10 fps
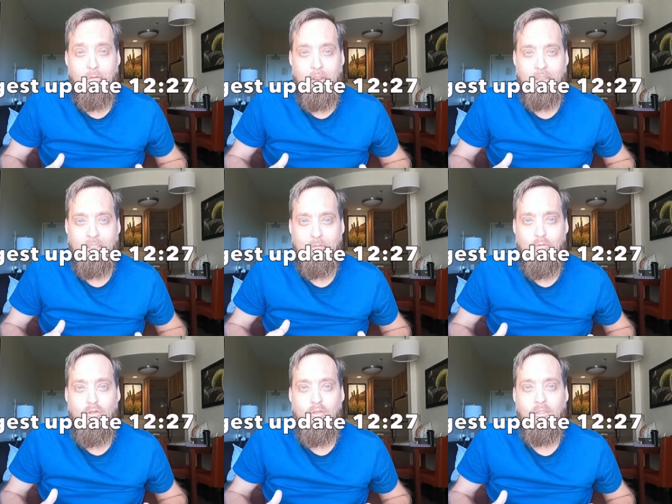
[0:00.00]
been
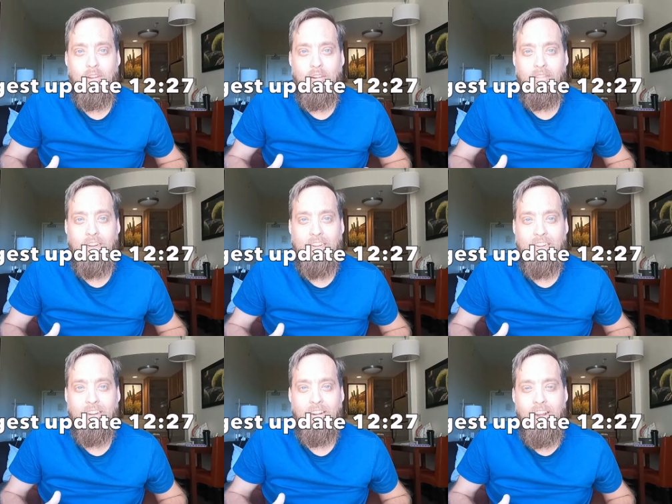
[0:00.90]
smooth over
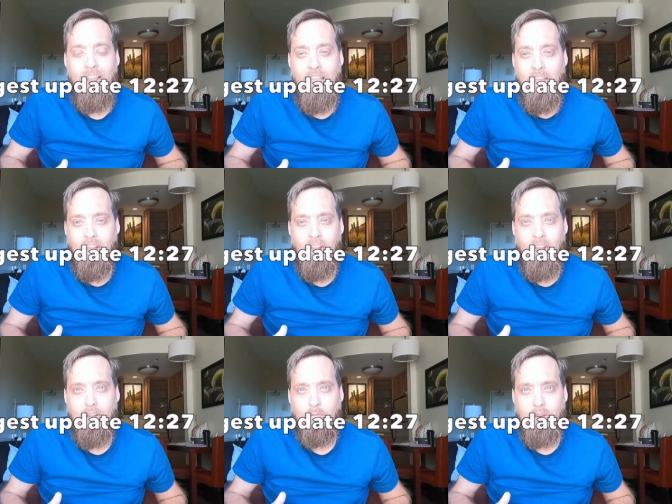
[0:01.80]
here.
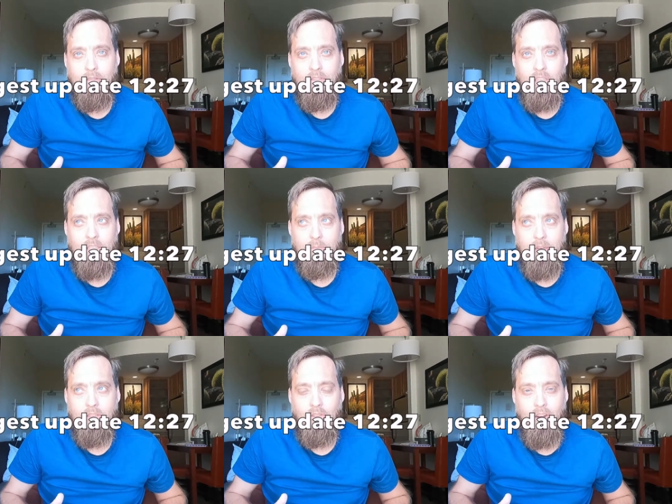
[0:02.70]
Um, we've just
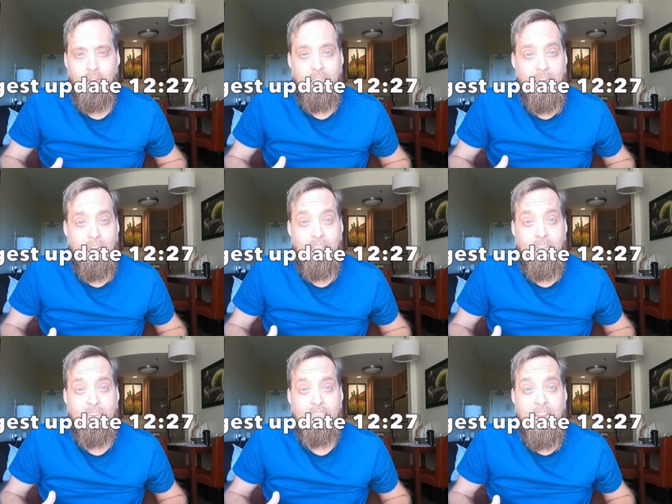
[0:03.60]
been trying to take
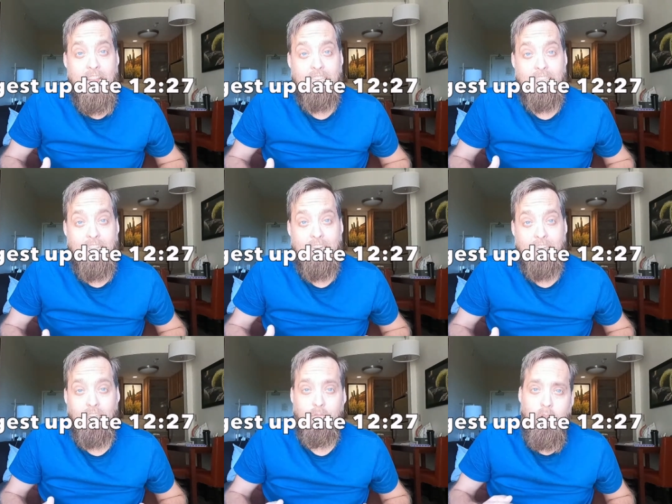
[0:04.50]
things as they
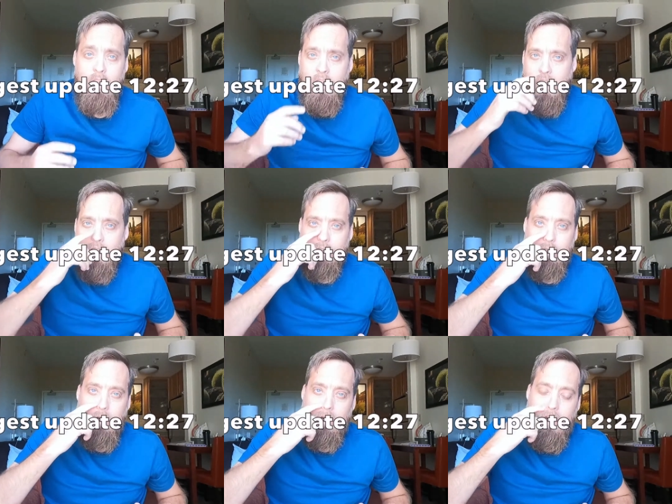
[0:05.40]
come. And
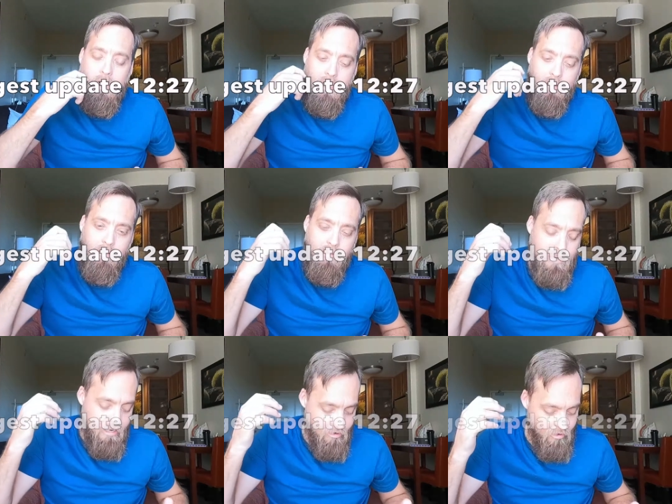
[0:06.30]
so I got
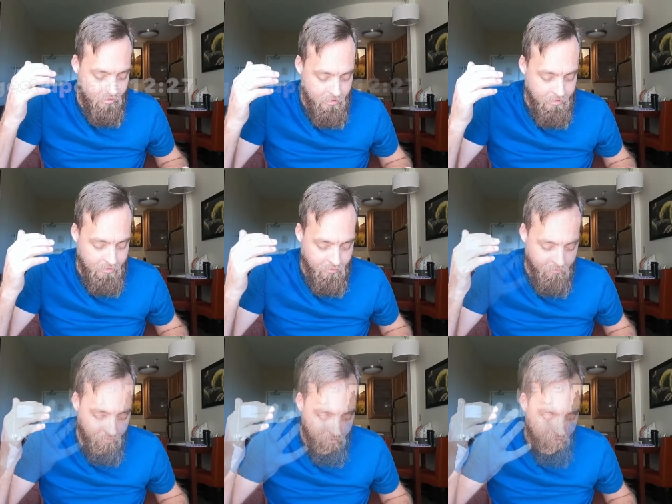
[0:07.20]
here a list
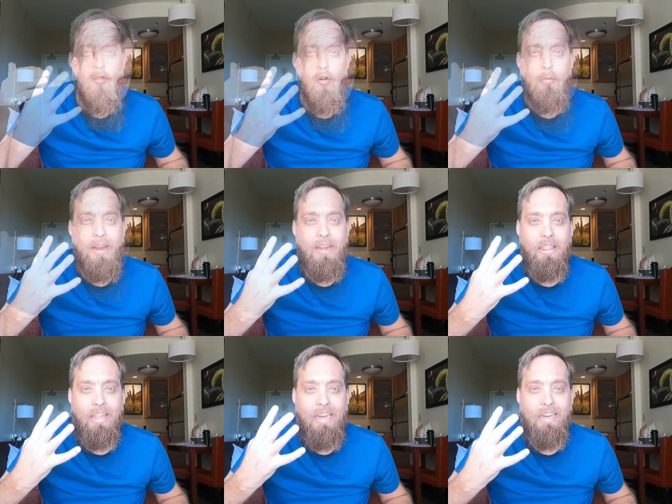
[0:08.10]
of four main
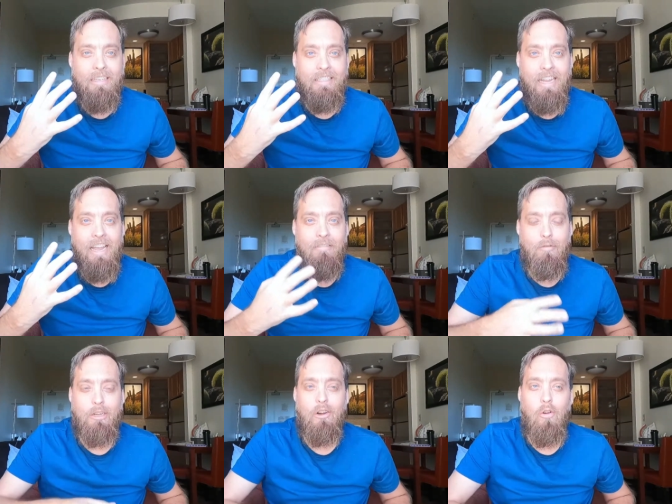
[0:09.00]
things that have
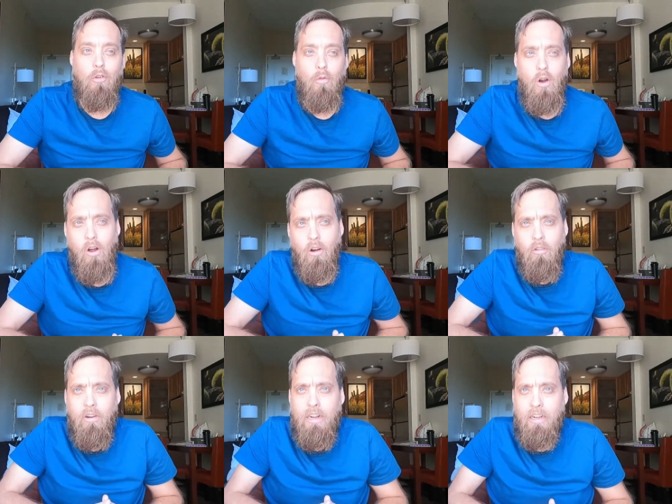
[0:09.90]
been going wrong
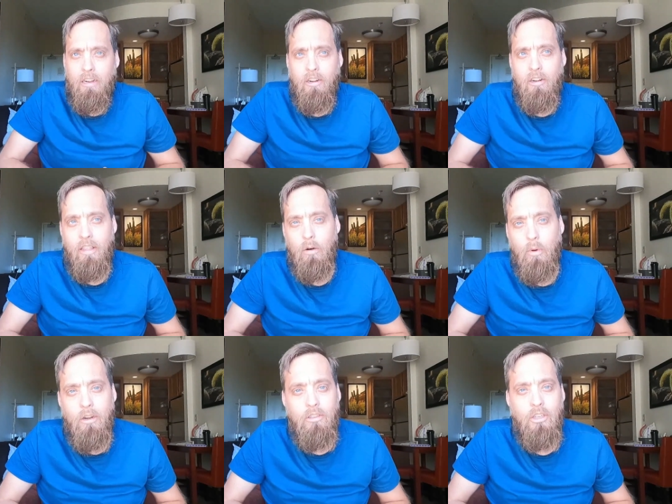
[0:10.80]
over here that
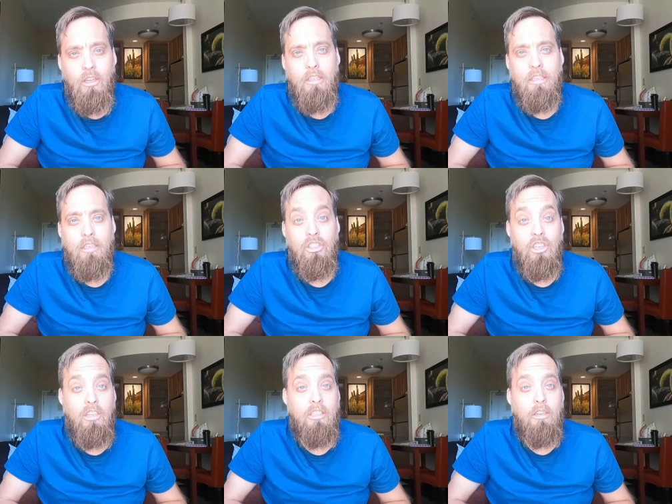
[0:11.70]
we're just
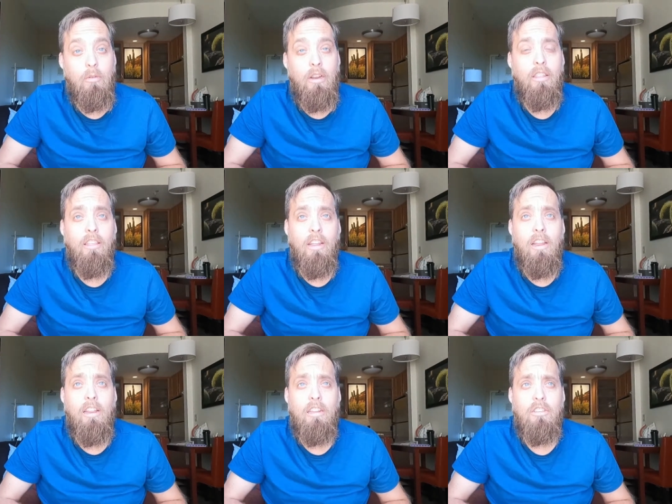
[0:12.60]
adjusting with.
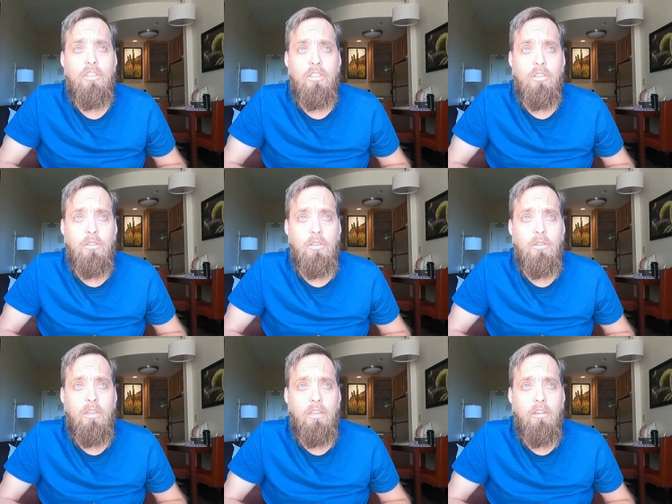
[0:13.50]
And that's just so you
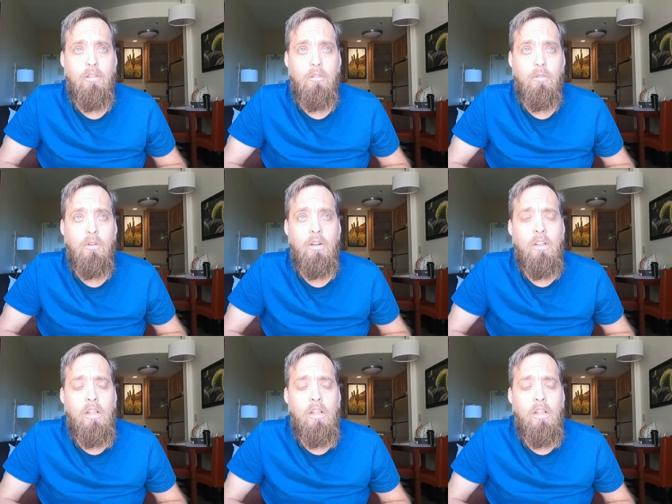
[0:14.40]
can know